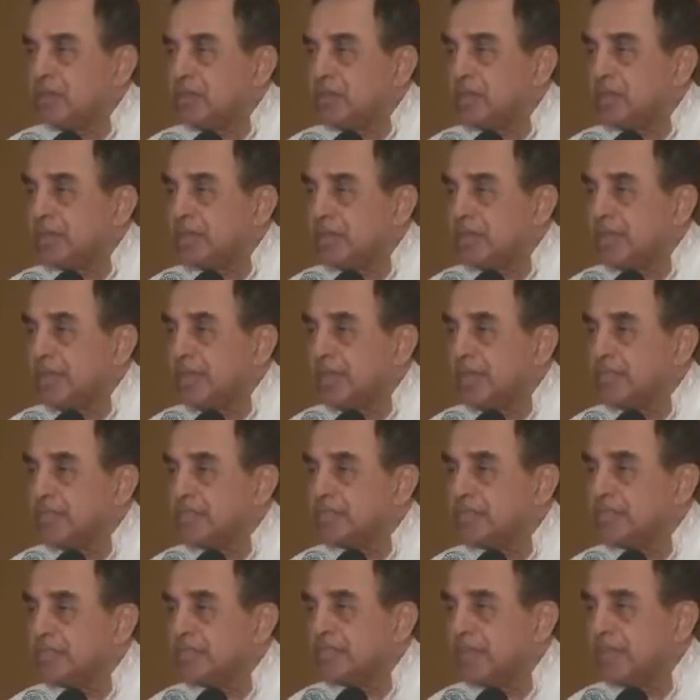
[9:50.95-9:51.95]
which
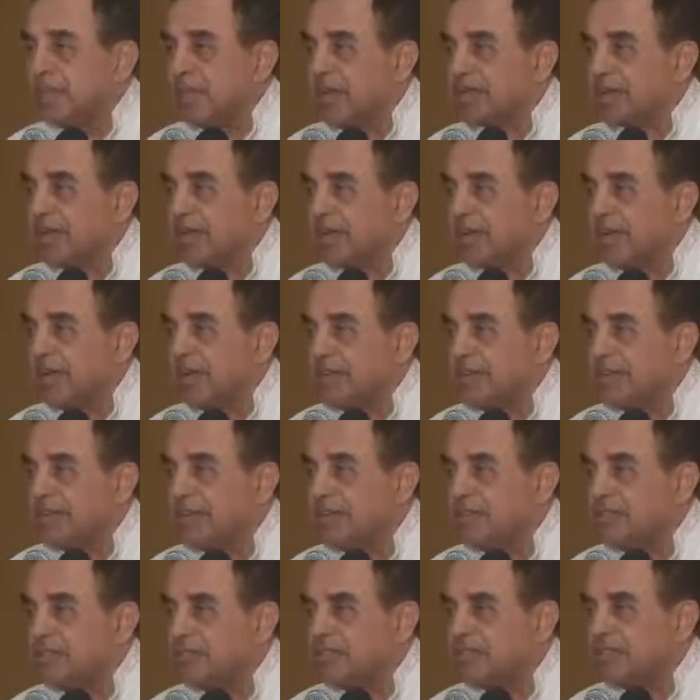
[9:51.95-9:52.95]
says not an
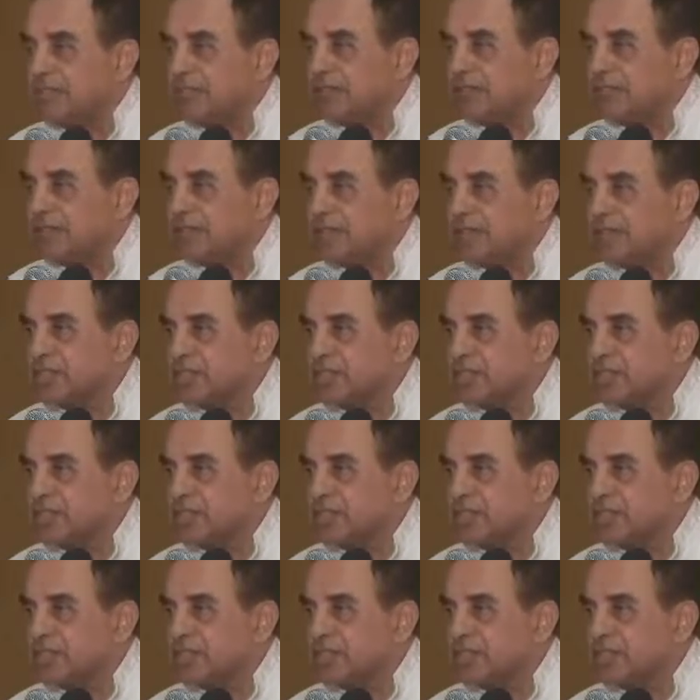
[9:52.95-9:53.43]
inch of